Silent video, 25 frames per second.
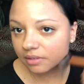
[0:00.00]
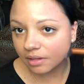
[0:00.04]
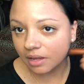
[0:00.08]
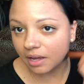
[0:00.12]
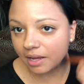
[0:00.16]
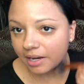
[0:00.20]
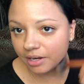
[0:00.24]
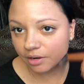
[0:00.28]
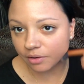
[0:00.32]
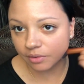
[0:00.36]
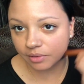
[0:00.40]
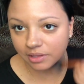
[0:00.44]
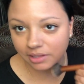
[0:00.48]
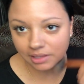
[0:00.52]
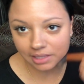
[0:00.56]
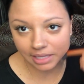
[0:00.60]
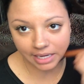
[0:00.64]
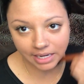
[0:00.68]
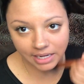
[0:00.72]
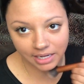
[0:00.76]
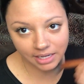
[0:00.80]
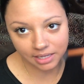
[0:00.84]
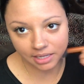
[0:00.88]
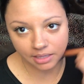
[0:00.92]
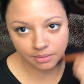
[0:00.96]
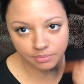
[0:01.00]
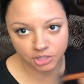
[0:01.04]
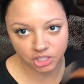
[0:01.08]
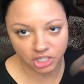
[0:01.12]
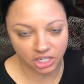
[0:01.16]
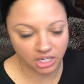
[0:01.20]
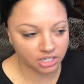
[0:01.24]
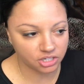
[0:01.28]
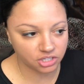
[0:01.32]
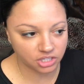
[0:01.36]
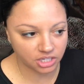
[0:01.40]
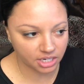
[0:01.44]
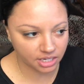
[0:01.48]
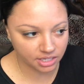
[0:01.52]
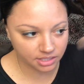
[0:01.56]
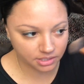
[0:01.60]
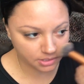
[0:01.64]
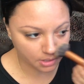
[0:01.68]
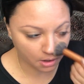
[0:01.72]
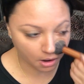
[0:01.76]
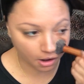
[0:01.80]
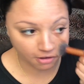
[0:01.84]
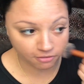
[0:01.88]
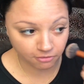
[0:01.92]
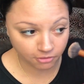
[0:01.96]
I know the lighting keeps changing. It's
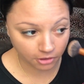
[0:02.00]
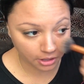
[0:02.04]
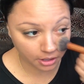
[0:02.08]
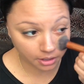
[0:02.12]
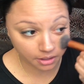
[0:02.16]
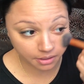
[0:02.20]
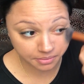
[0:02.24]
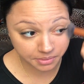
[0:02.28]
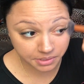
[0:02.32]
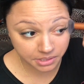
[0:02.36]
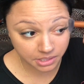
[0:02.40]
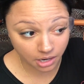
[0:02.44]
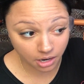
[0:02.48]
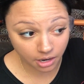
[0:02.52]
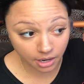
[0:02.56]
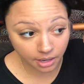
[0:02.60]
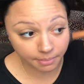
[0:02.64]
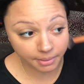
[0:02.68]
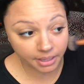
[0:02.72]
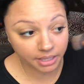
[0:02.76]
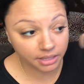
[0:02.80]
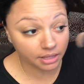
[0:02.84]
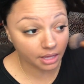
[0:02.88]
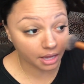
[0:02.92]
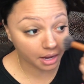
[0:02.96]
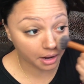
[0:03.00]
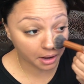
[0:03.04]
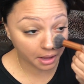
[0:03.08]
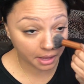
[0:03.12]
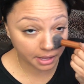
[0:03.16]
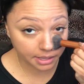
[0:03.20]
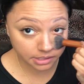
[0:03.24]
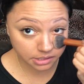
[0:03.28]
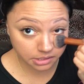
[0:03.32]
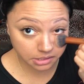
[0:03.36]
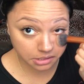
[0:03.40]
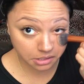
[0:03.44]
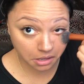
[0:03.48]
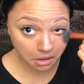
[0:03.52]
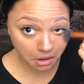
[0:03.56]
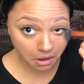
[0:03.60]
awful. Sorry about that, guys.